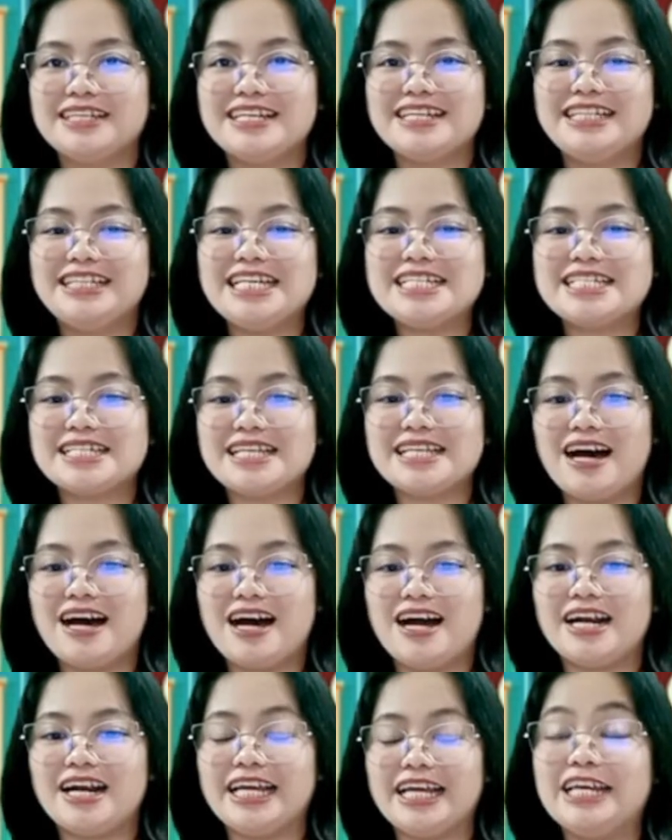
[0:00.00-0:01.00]
These
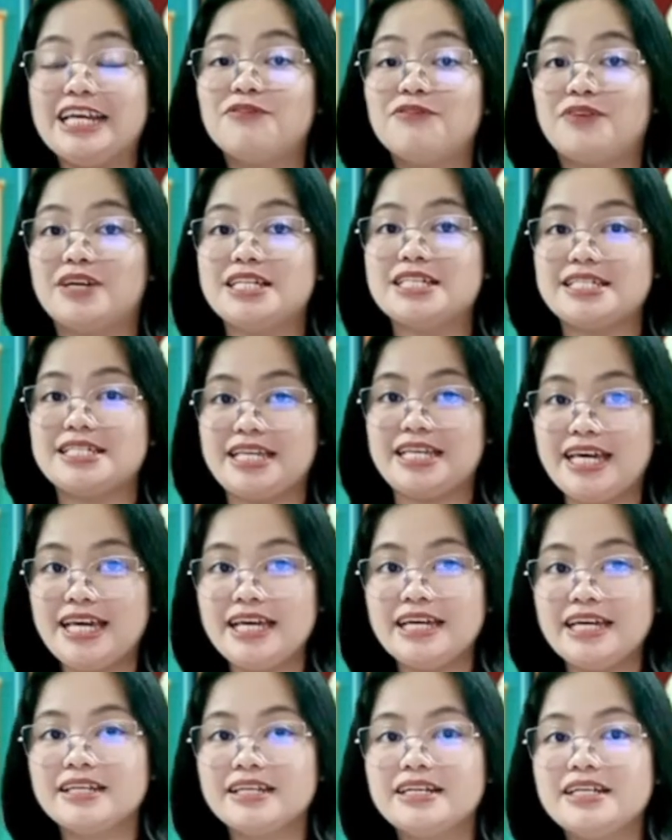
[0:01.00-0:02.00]
are infancy,
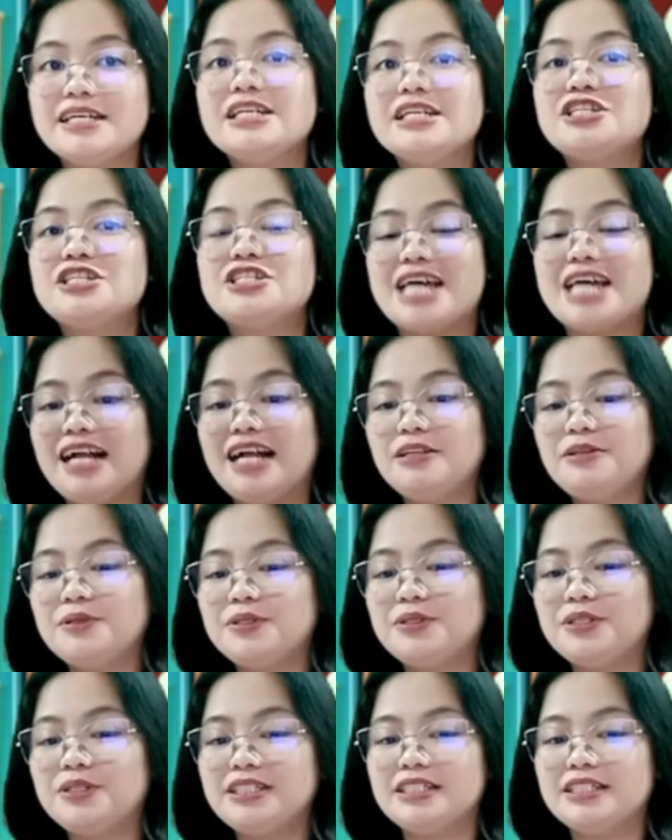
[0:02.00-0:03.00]

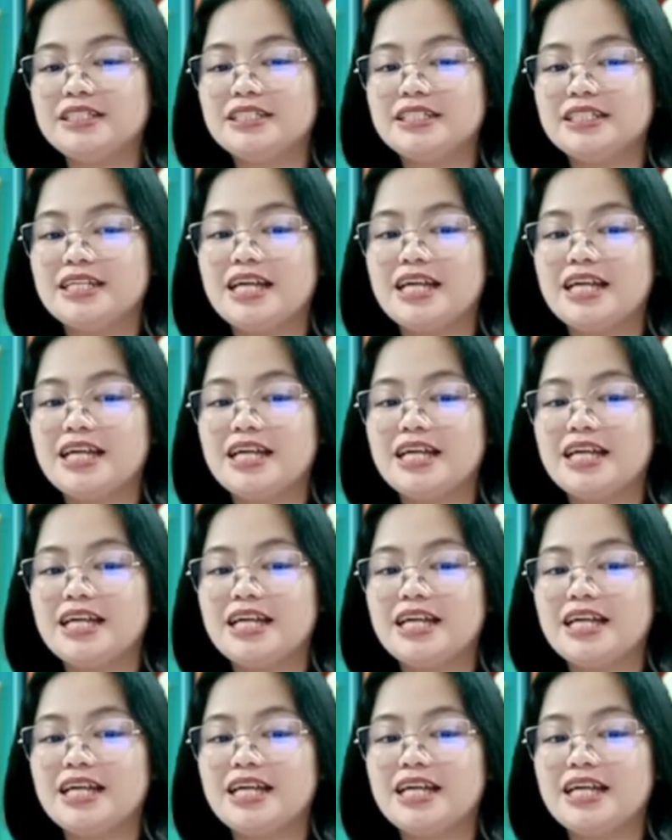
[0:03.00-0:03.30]
childhood,